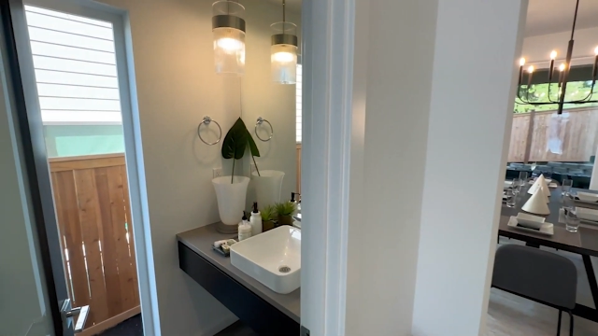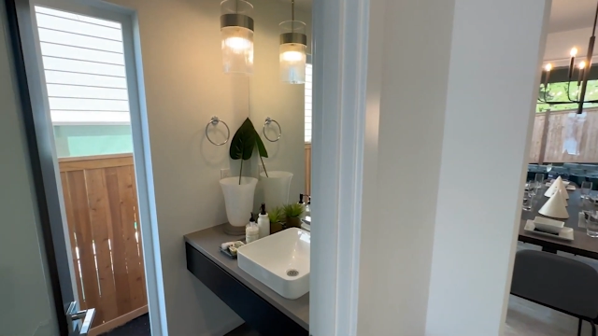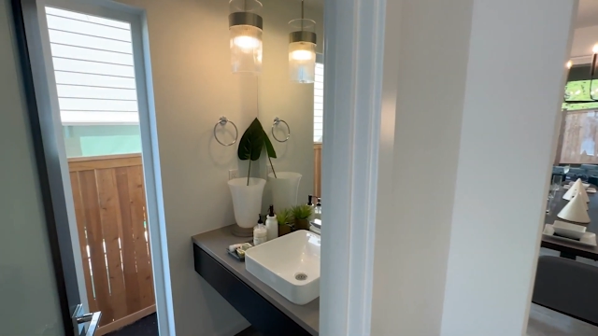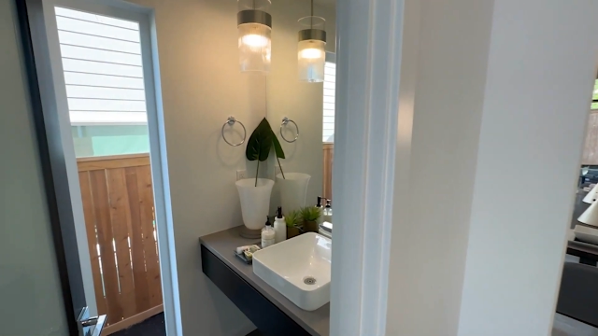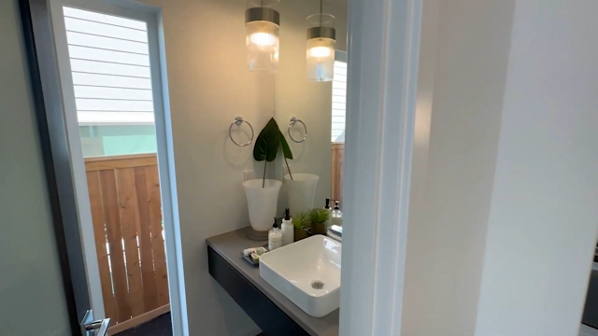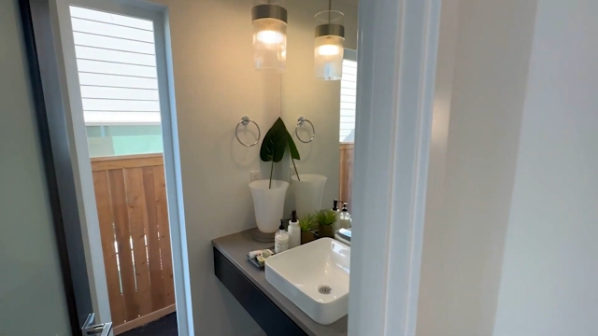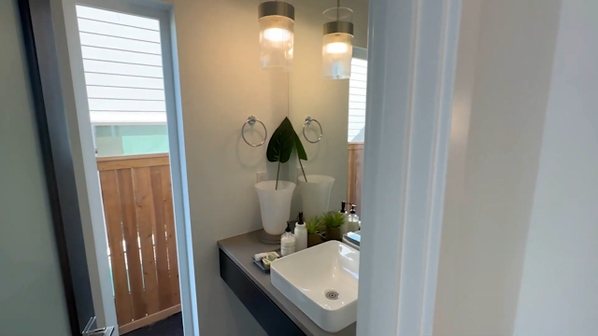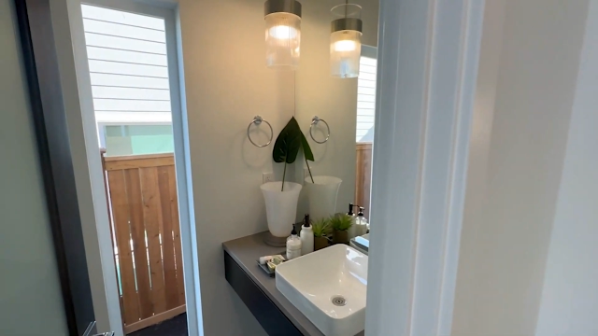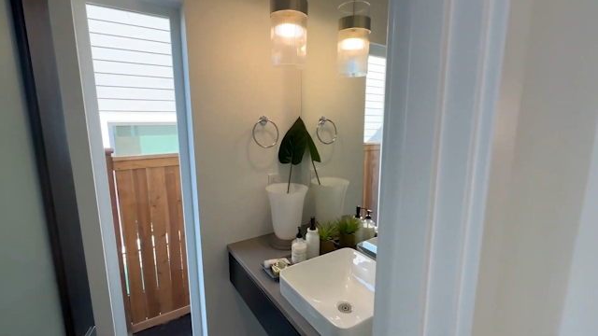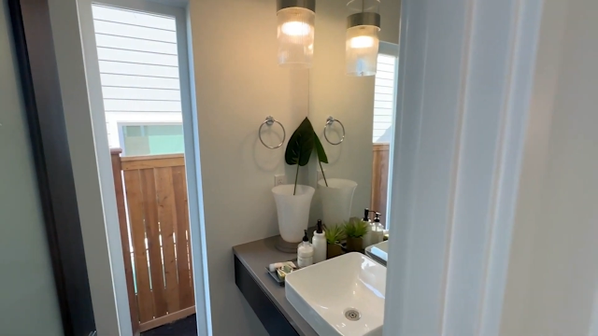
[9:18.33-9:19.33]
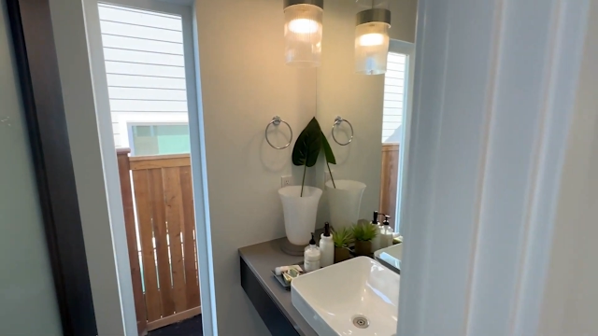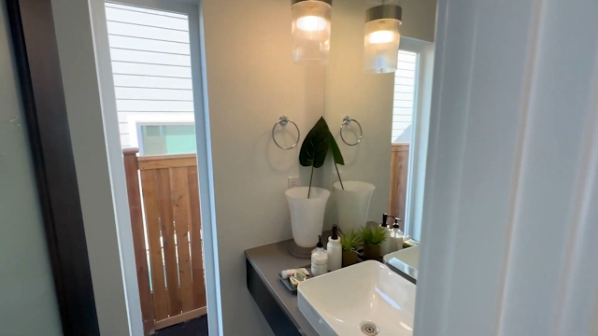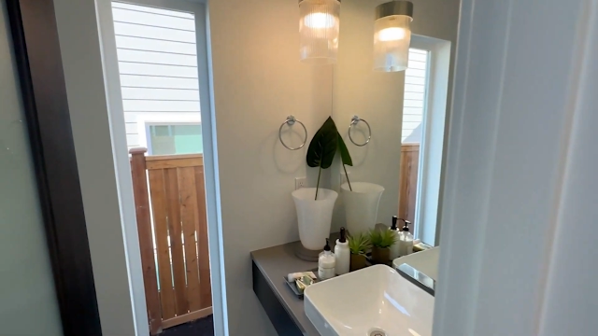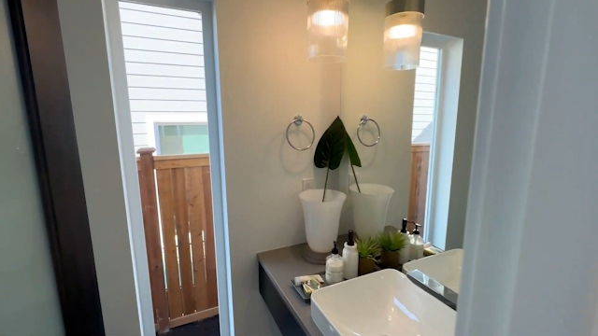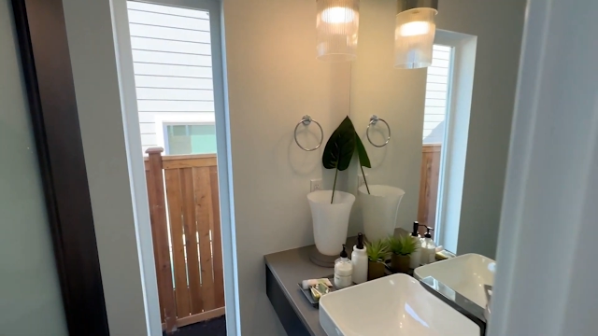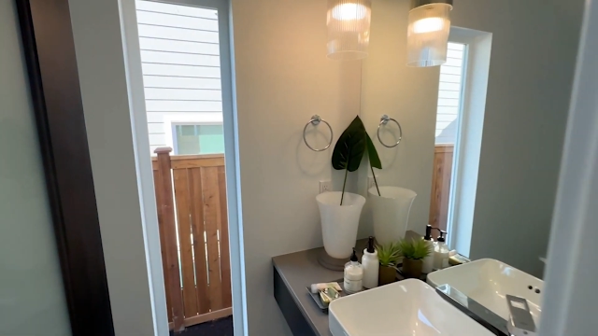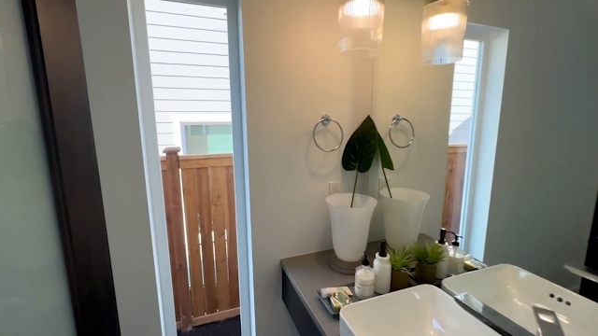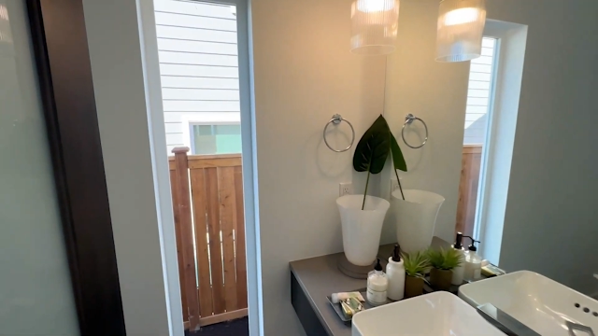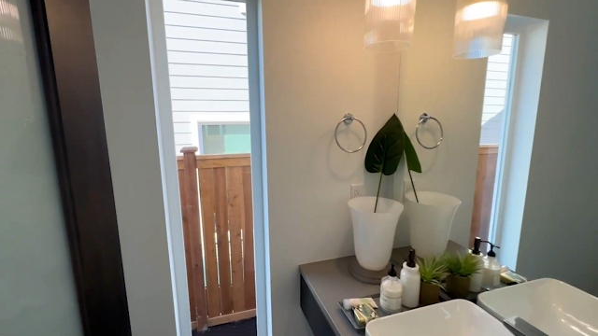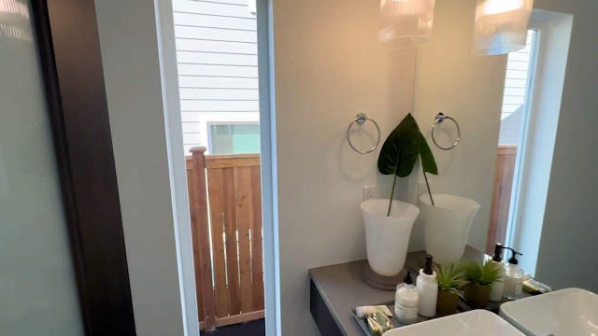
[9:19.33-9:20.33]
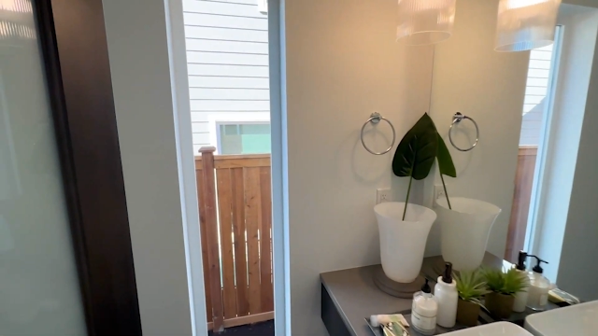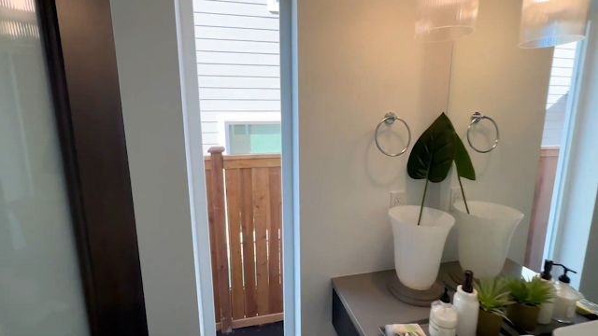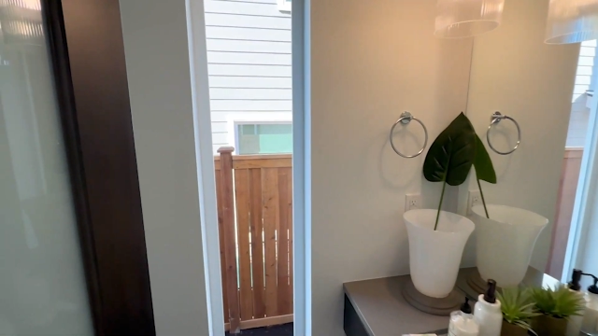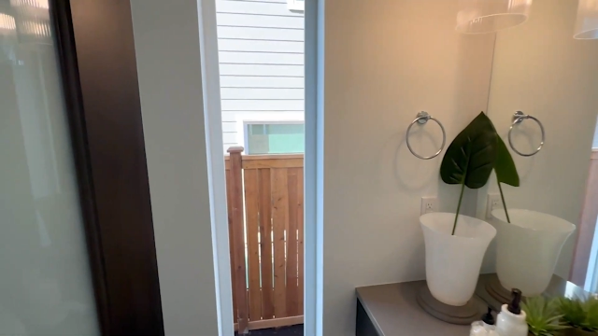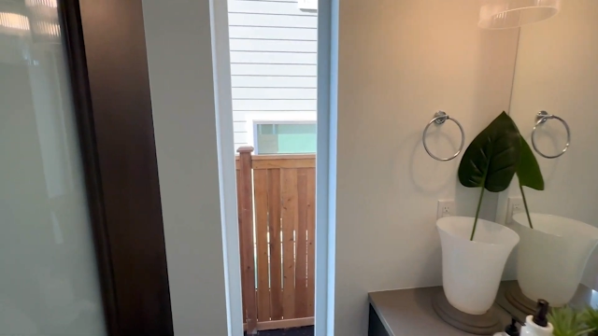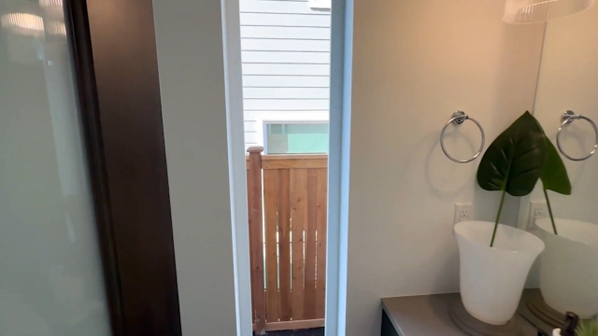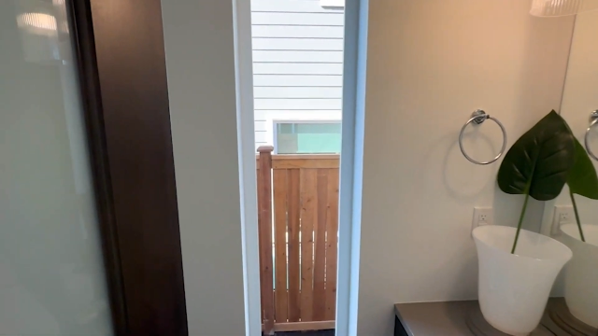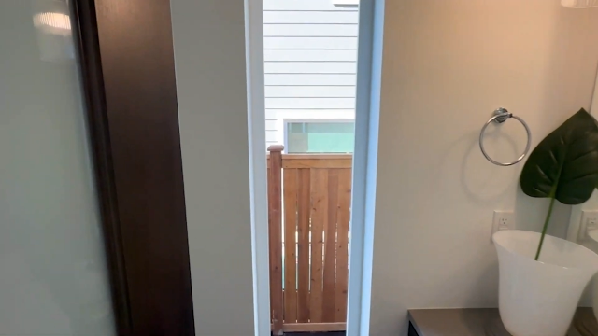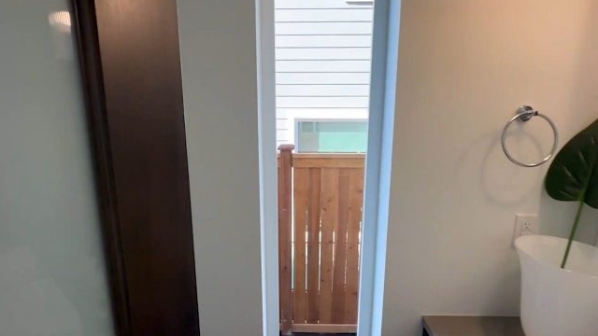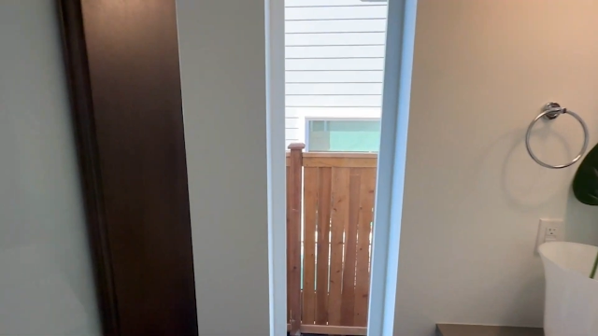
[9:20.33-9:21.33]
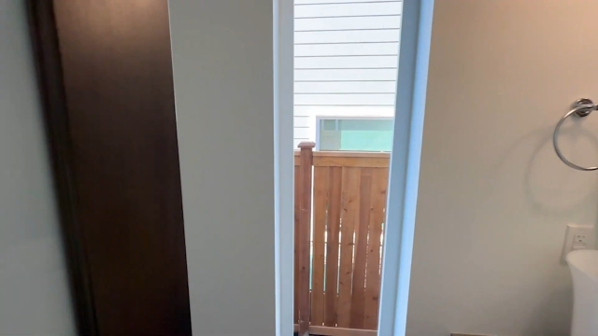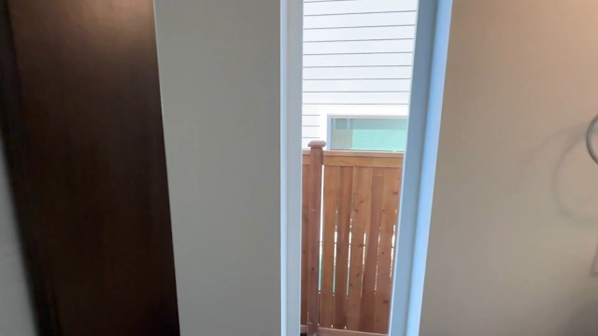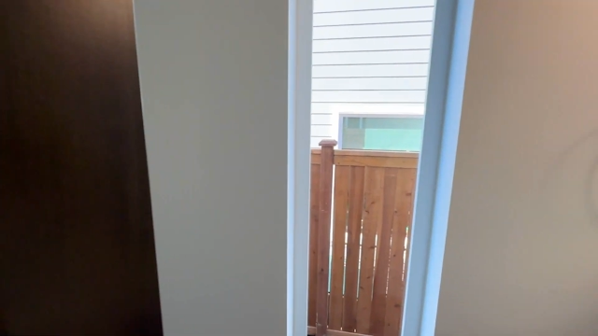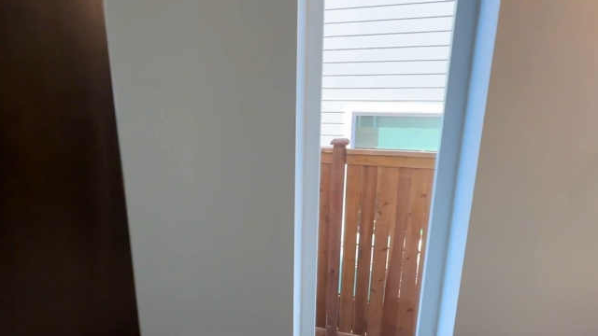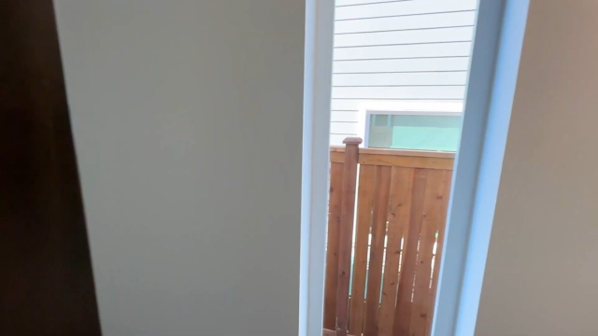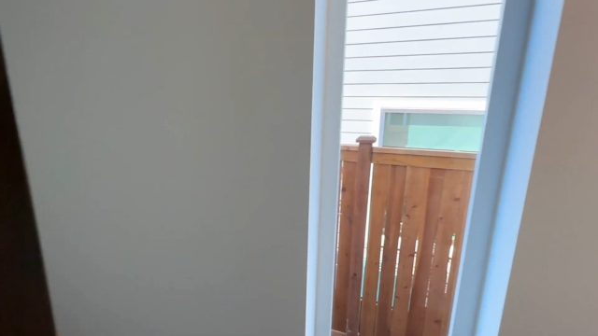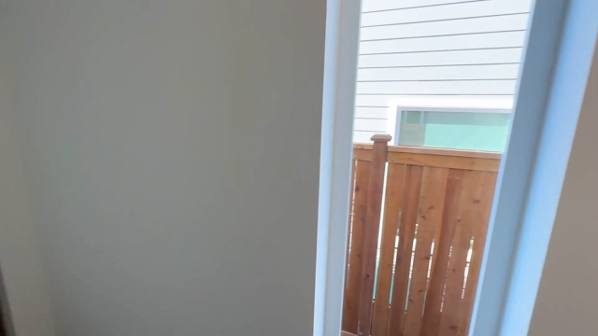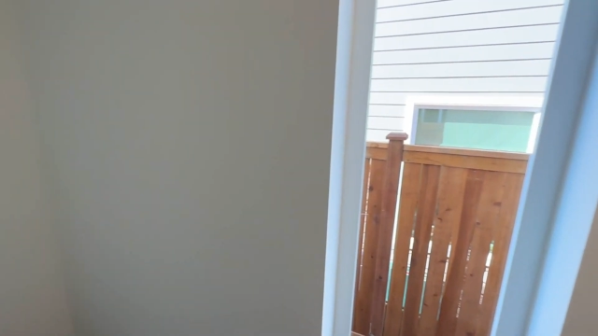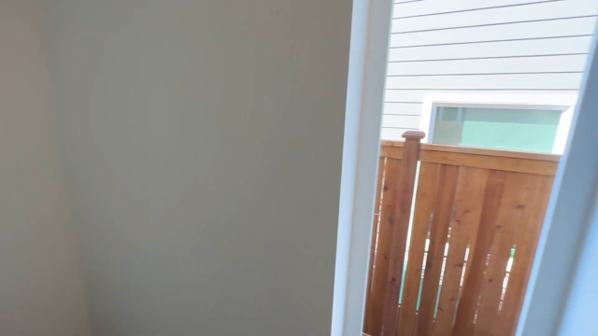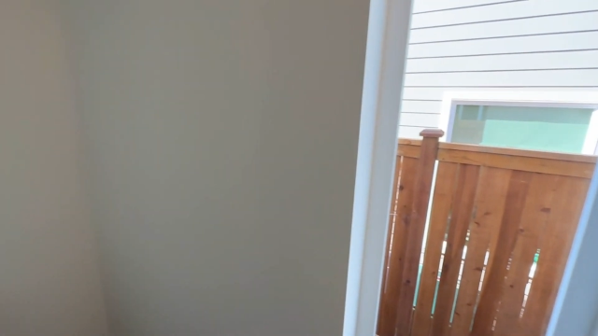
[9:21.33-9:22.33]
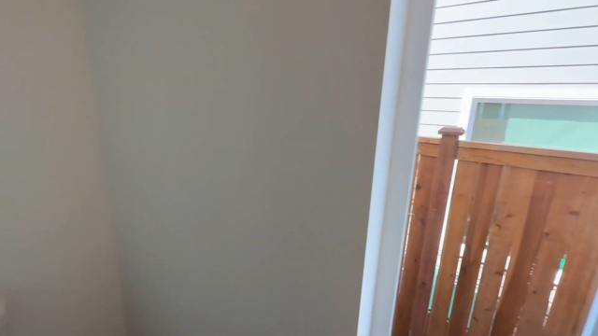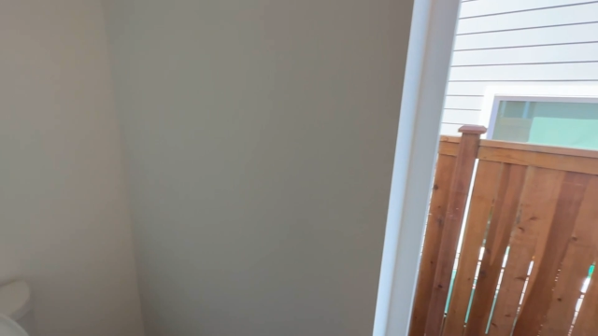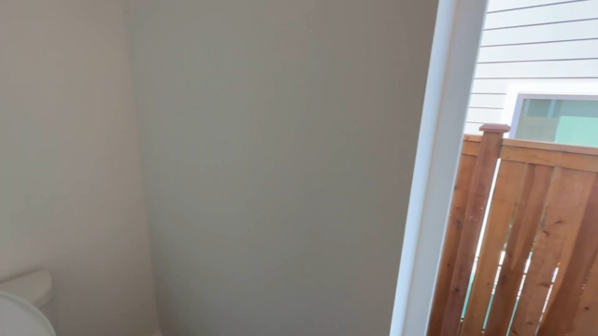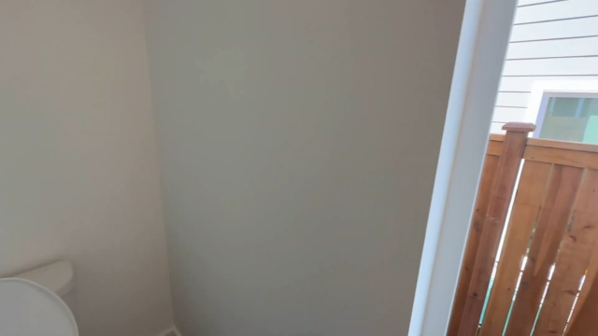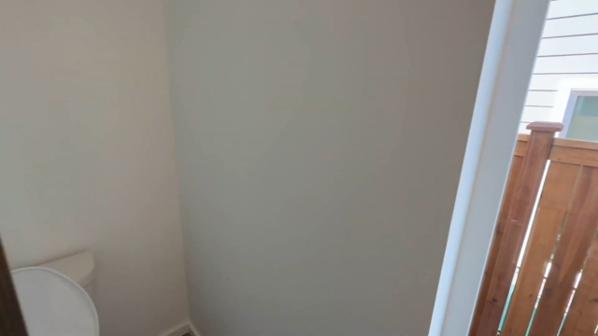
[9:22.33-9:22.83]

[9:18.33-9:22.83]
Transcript: Nobody's mouth can be seen.